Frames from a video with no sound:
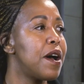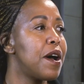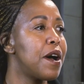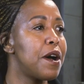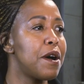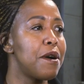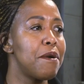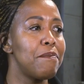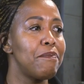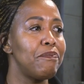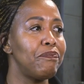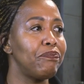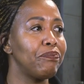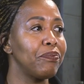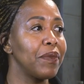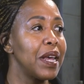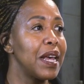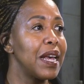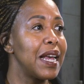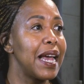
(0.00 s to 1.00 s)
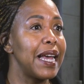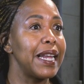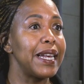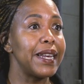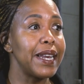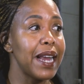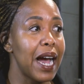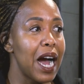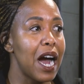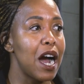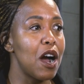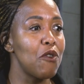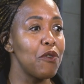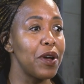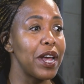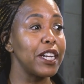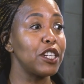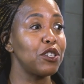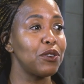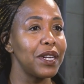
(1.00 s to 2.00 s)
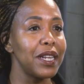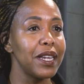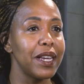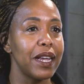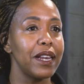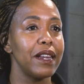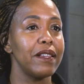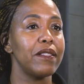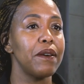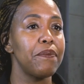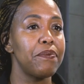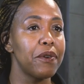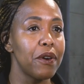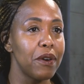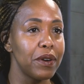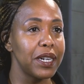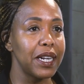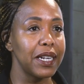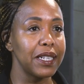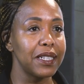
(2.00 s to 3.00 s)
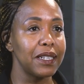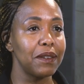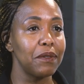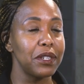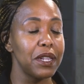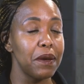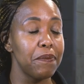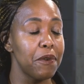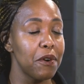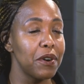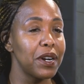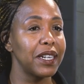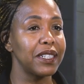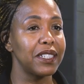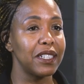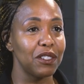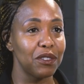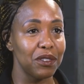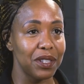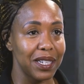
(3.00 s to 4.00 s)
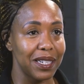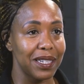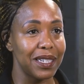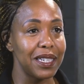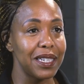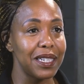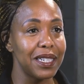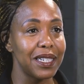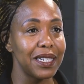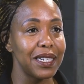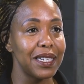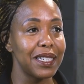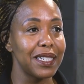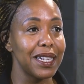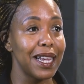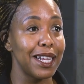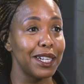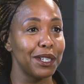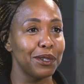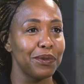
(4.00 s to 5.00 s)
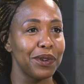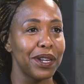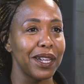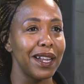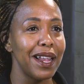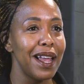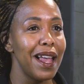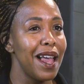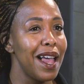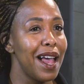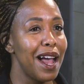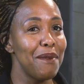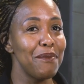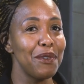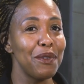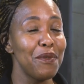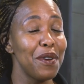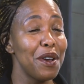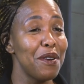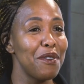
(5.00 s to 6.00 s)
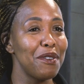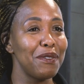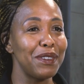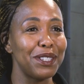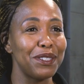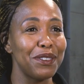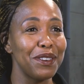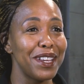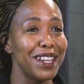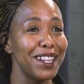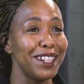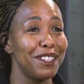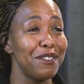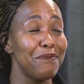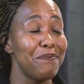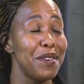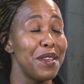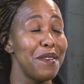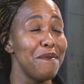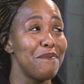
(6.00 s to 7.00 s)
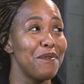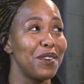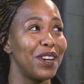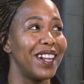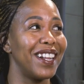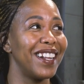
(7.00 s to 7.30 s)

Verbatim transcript: Um, and now actually getting the product the product into the DCs as well. I mean, we are always talking to people